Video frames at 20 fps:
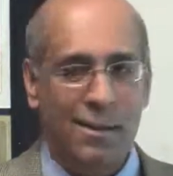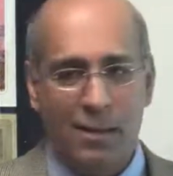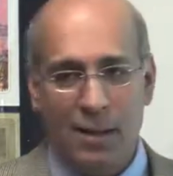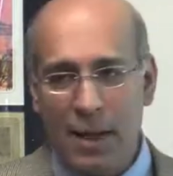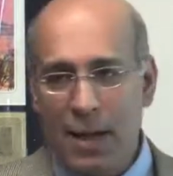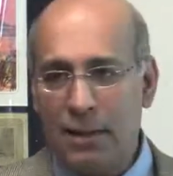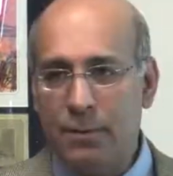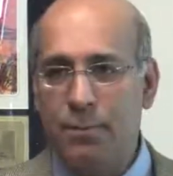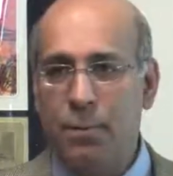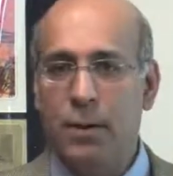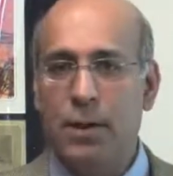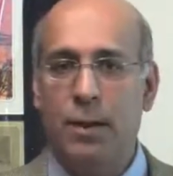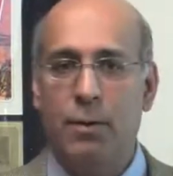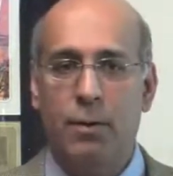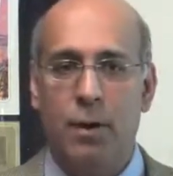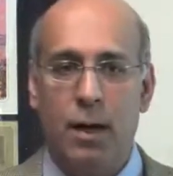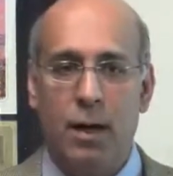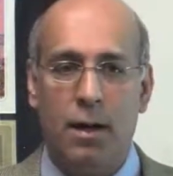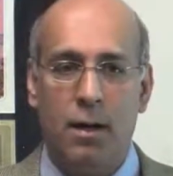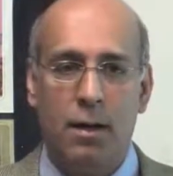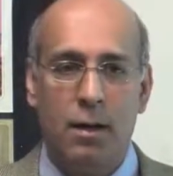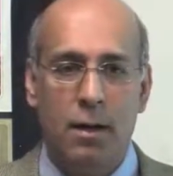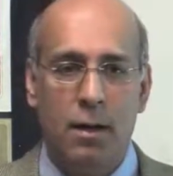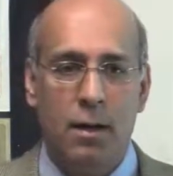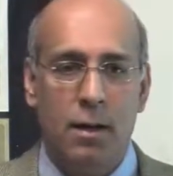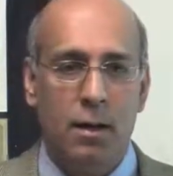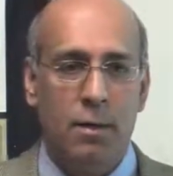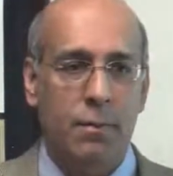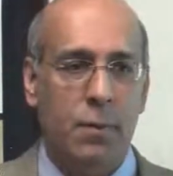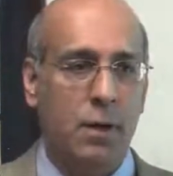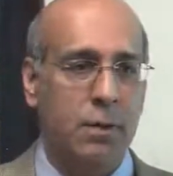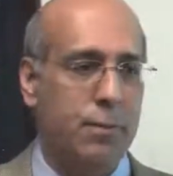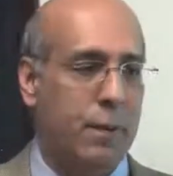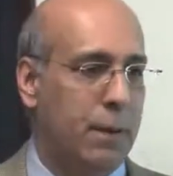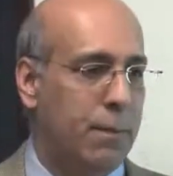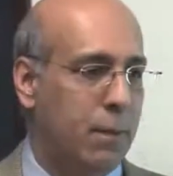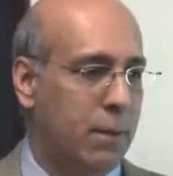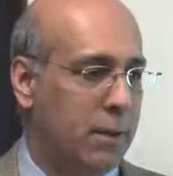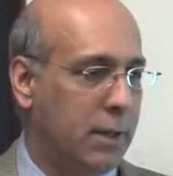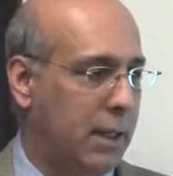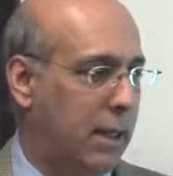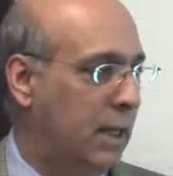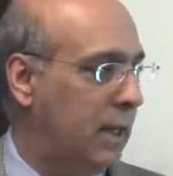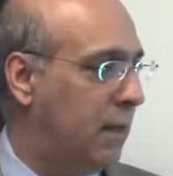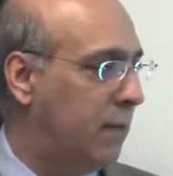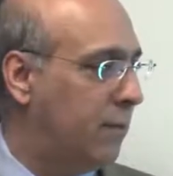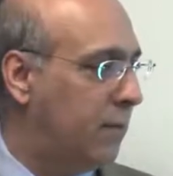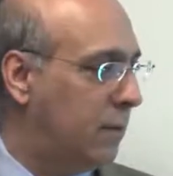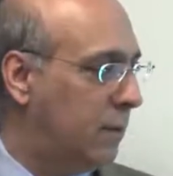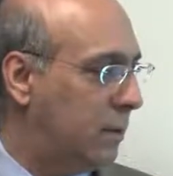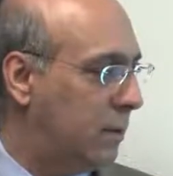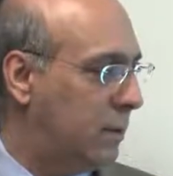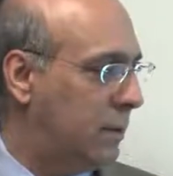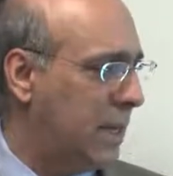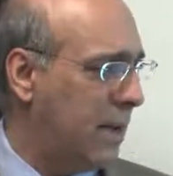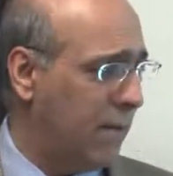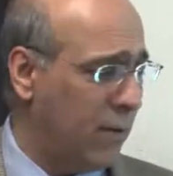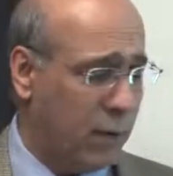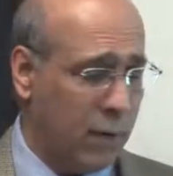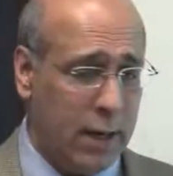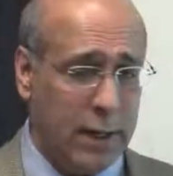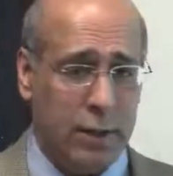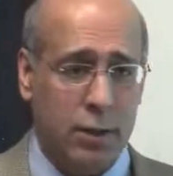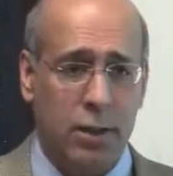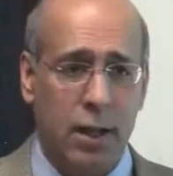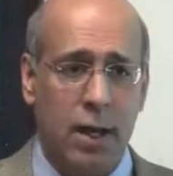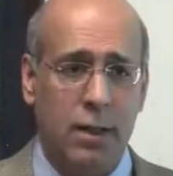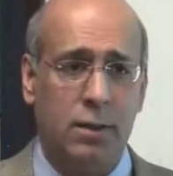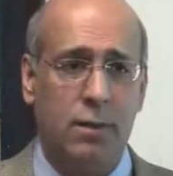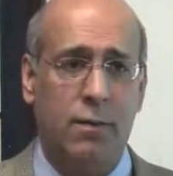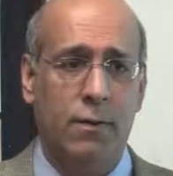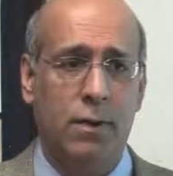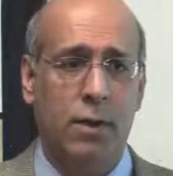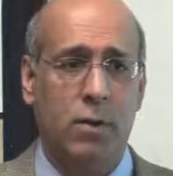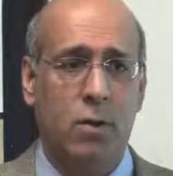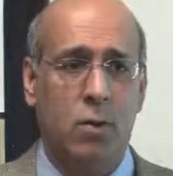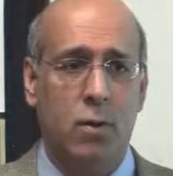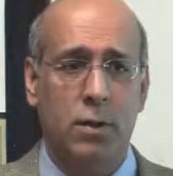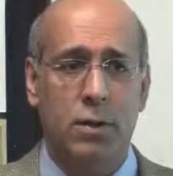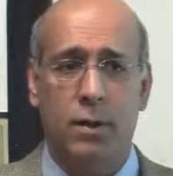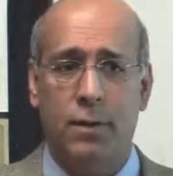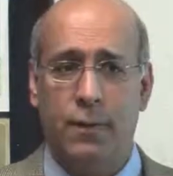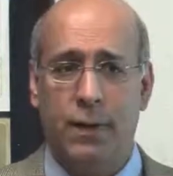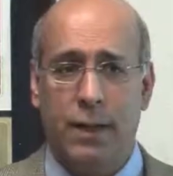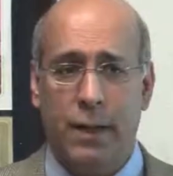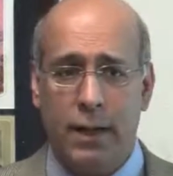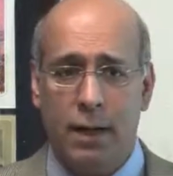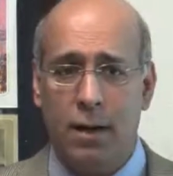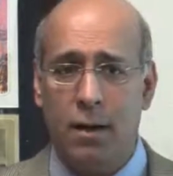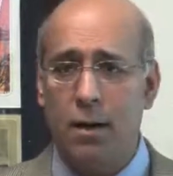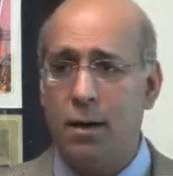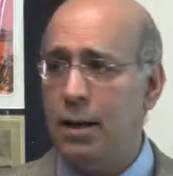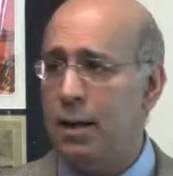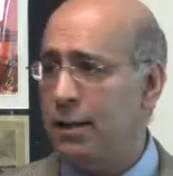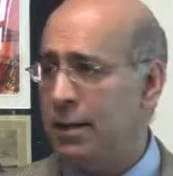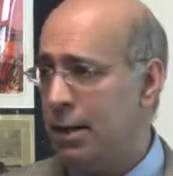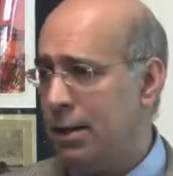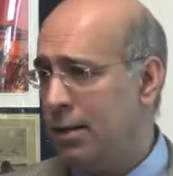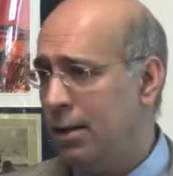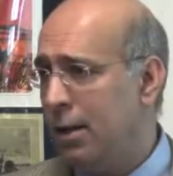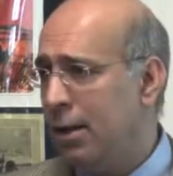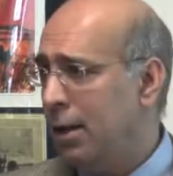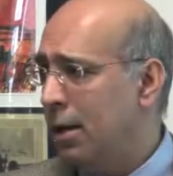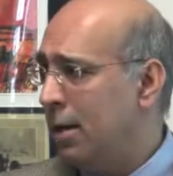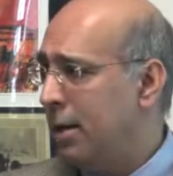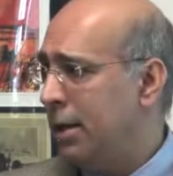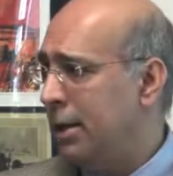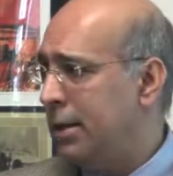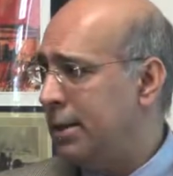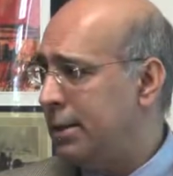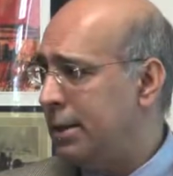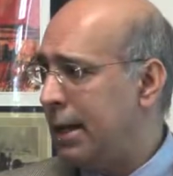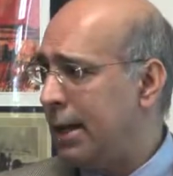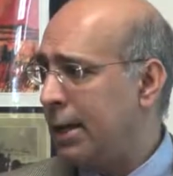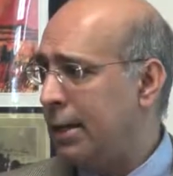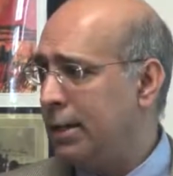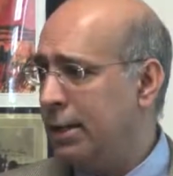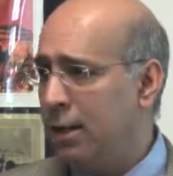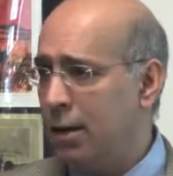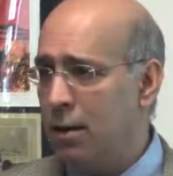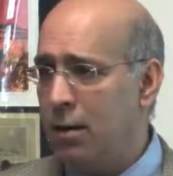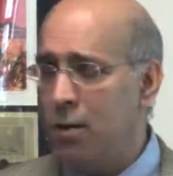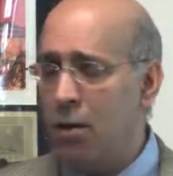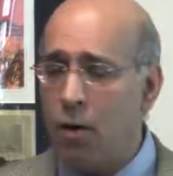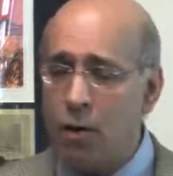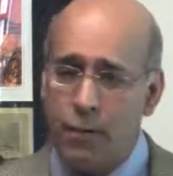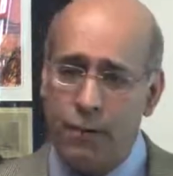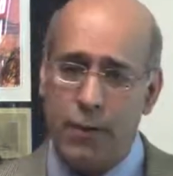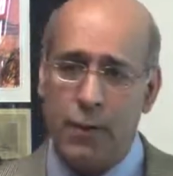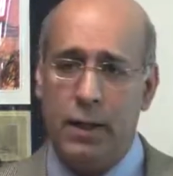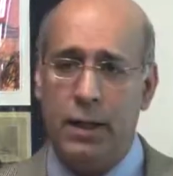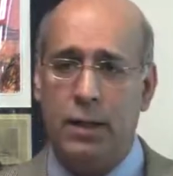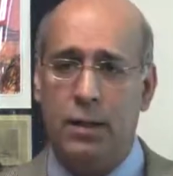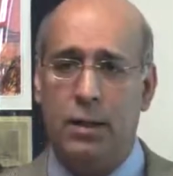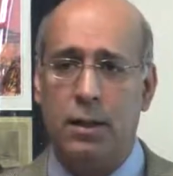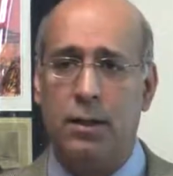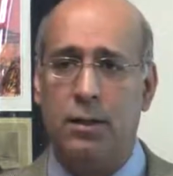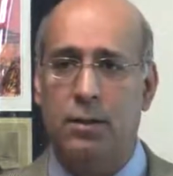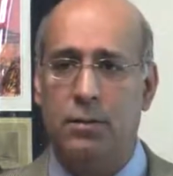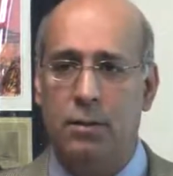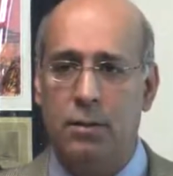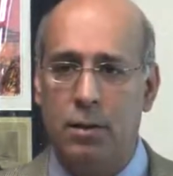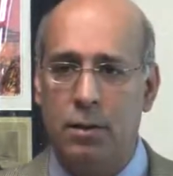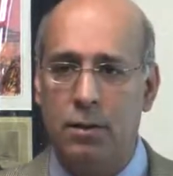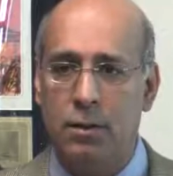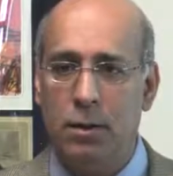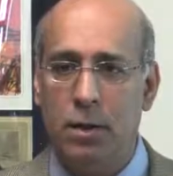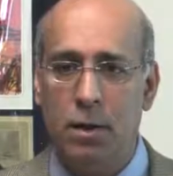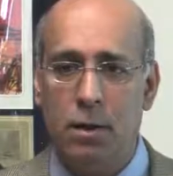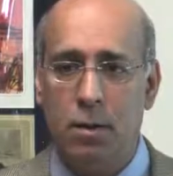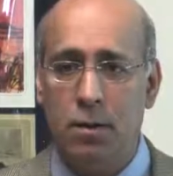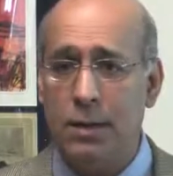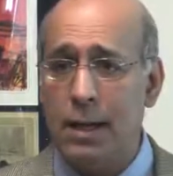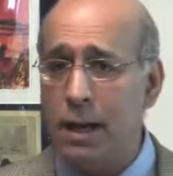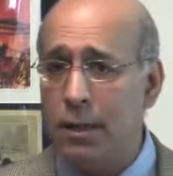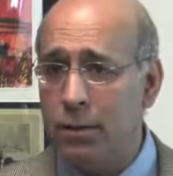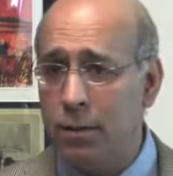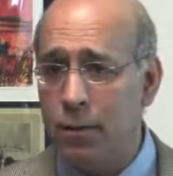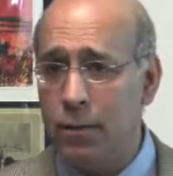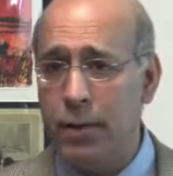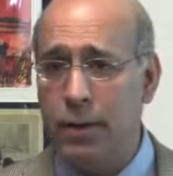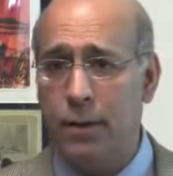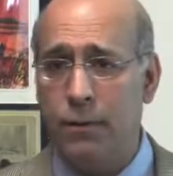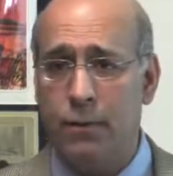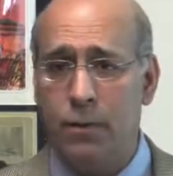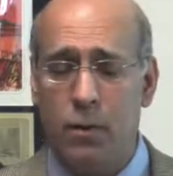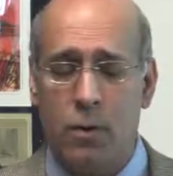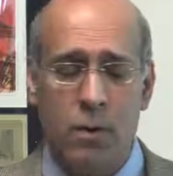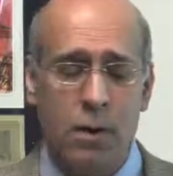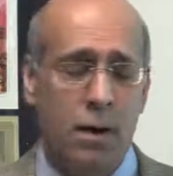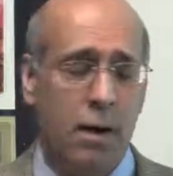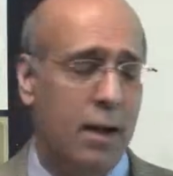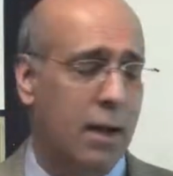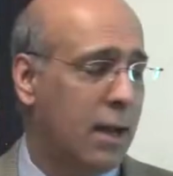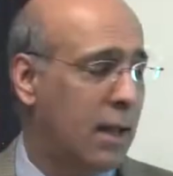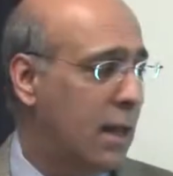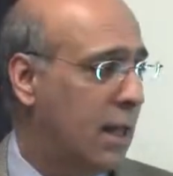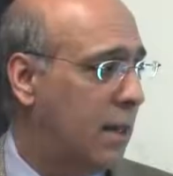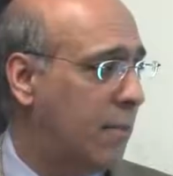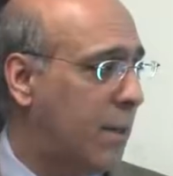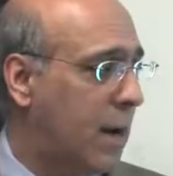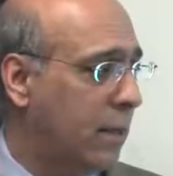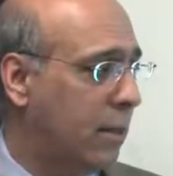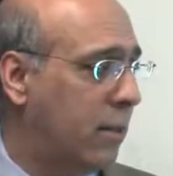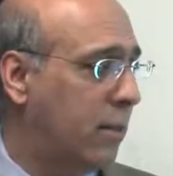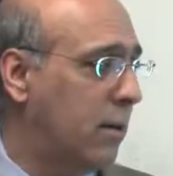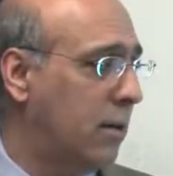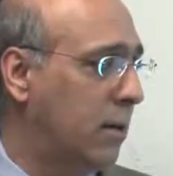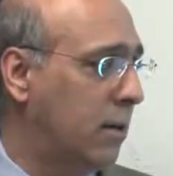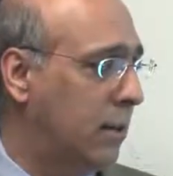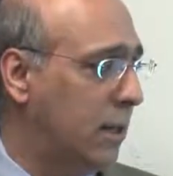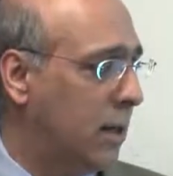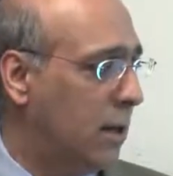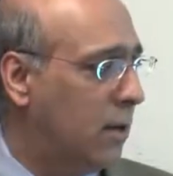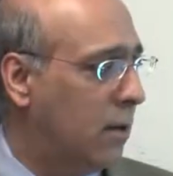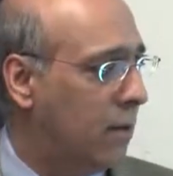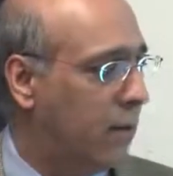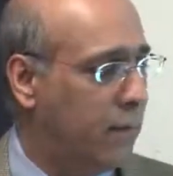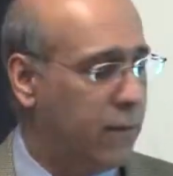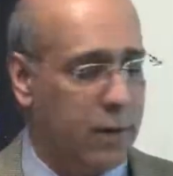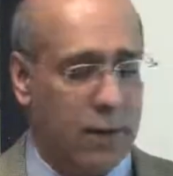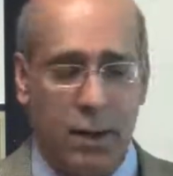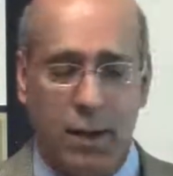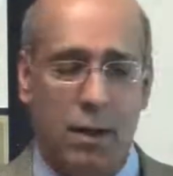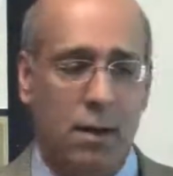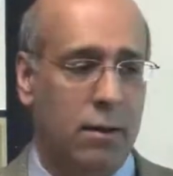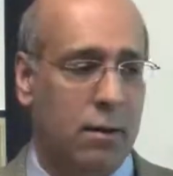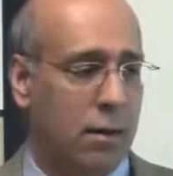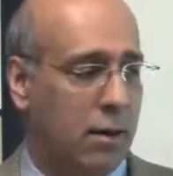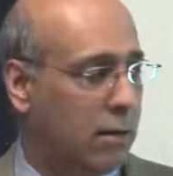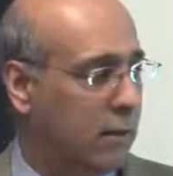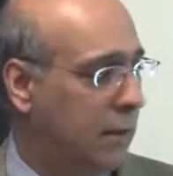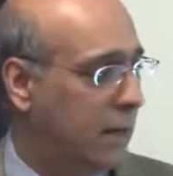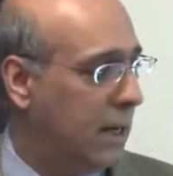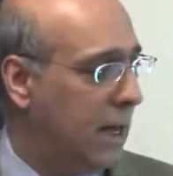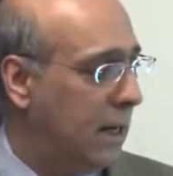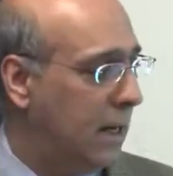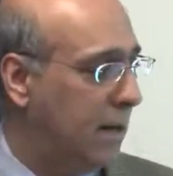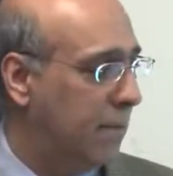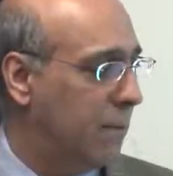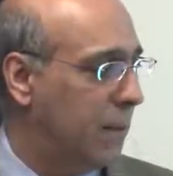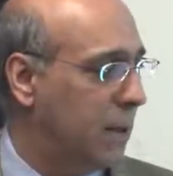That's pretty rare. Most people need seven or eight shots over the course of a year, and then in the second year, hopefully you can, you know, go down to three or four, and by the third year, hopefully, you know, you don't need any.